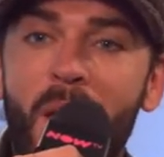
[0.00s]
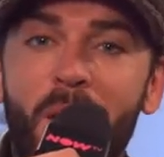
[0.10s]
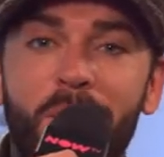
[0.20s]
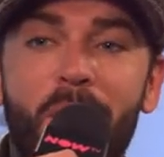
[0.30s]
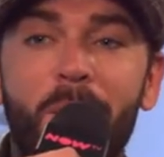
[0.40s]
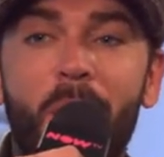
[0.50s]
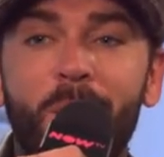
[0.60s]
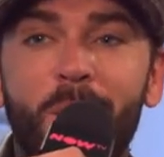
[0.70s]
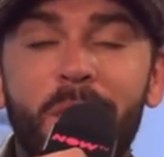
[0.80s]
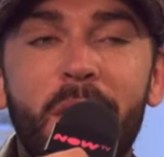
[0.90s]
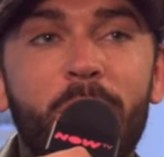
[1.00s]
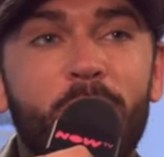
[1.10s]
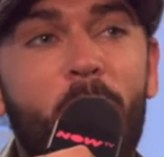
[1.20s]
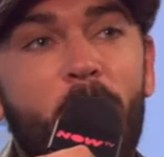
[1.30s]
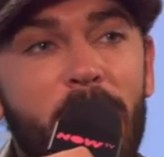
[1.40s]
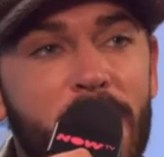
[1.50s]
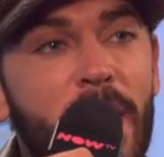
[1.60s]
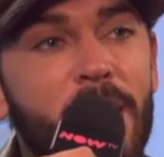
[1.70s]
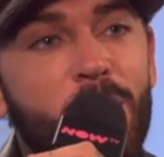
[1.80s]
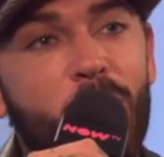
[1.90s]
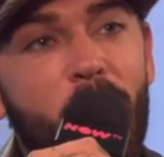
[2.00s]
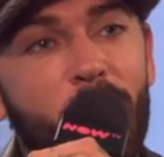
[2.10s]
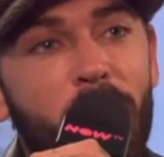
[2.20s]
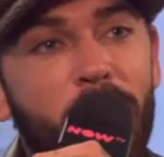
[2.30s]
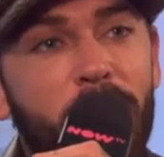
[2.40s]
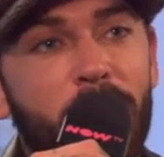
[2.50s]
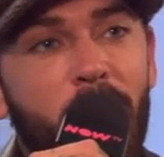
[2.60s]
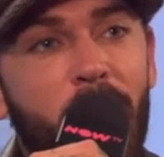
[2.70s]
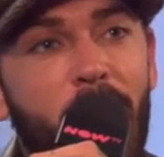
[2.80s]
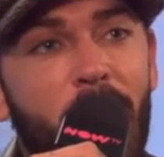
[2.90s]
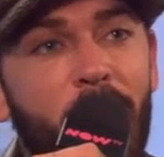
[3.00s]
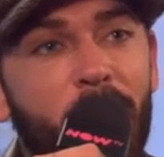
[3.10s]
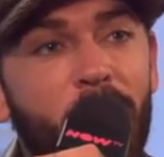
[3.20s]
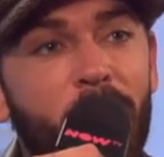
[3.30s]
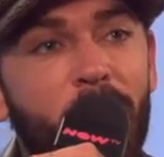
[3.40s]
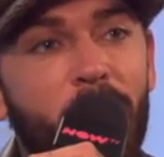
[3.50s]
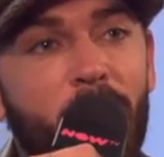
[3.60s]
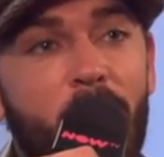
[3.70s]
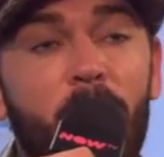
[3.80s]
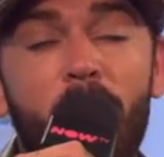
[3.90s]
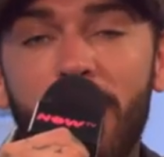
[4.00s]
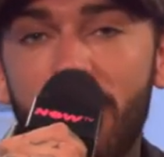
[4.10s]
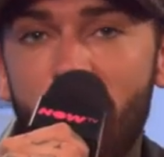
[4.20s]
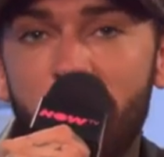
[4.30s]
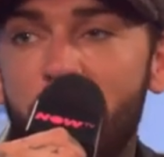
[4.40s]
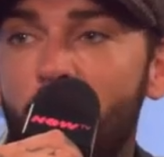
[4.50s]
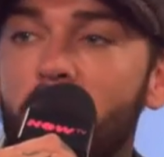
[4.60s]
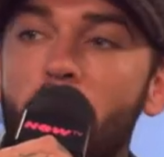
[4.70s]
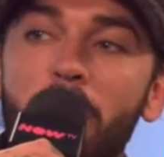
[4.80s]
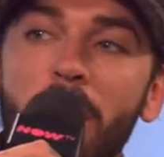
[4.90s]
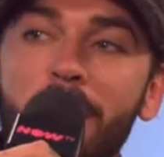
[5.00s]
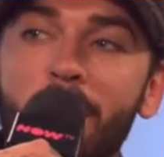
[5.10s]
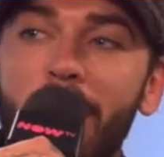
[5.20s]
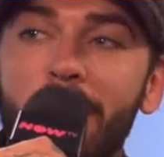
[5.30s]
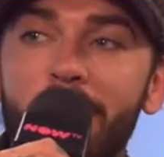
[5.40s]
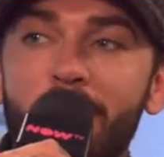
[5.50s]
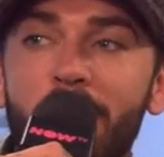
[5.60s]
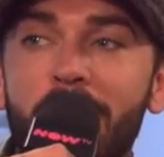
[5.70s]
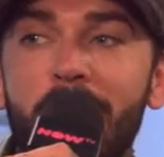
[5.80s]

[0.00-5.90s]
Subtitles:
Fun moment. Do you know what? It's getting to work with... like, Lockie's obviously one of my best mates. So we see